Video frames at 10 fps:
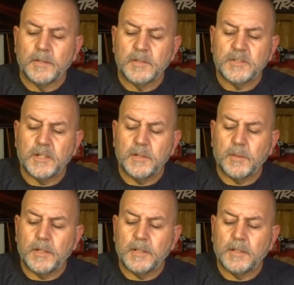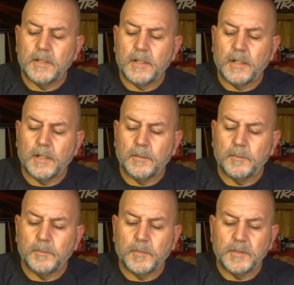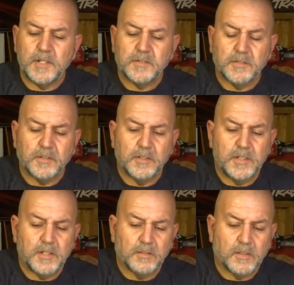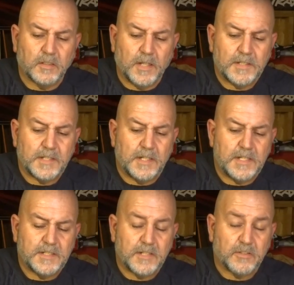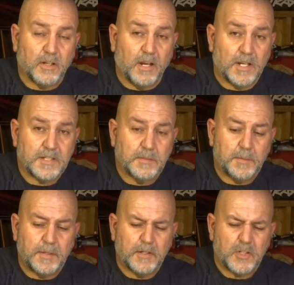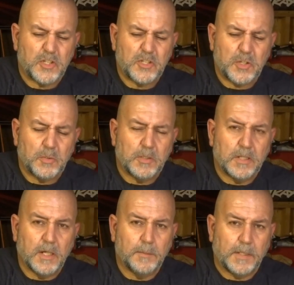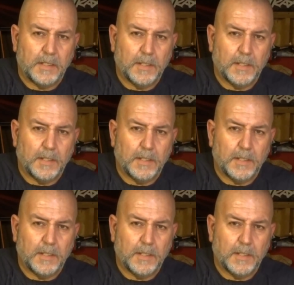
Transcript: So anyway, but these are Goodyear lookalikes, and these things are awesome. I mean, they're so gummy.